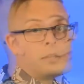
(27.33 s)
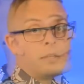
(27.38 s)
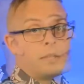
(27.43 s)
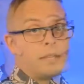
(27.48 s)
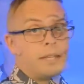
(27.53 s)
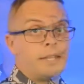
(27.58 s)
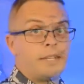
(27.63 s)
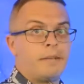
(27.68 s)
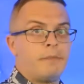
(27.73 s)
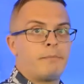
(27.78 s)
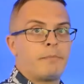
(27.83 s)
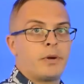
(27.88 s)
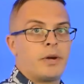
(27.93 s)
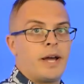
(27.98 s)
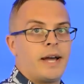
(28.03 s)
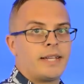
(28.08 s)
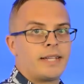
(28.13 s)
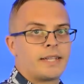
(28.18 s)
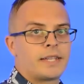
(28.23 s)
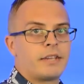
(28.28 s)
Each input
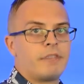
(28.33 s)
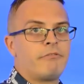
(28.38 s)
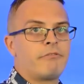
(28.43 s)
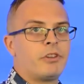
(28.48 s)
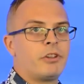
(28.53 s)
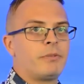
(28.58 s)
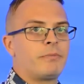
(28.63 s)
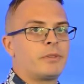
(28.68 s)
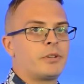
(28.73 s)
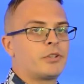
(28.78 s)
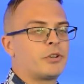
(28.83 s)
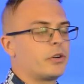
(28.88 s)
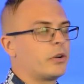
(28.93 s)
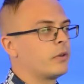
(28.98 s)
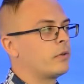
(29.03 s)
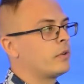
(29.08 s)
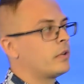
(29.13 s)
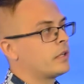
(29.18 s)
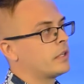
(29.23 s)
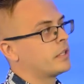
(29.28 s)
has its own volume
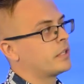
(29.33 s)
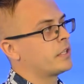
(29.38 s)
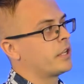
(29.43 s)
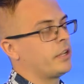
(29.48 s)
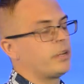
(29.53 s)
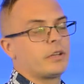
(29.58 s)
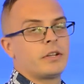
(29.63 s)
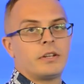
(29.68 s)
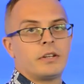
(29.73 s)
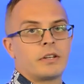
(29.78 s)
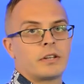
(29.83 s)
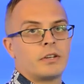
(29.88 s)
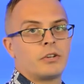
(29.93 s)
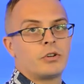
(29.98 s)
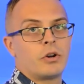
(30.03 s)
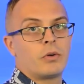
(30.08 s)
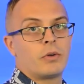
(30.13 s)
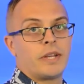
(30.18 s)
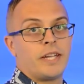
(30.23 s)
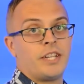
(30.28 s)
control, so you can
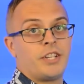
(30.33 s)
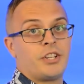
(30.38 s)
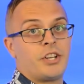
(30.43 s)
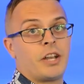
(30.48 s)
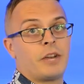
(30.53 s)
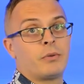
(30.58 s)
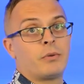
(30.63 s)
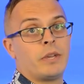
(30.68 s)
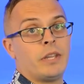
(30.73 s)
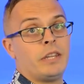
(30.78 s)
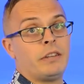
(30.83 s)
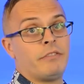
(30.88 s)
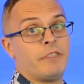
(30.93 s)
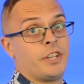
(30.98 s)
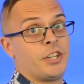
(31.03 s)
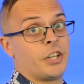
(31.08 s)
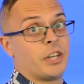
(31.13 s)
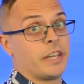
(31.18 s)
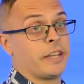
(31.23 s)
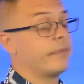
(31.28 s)
control each channel
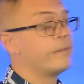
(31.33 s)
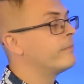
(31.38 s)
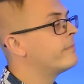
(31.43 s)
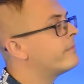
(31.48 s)
individually.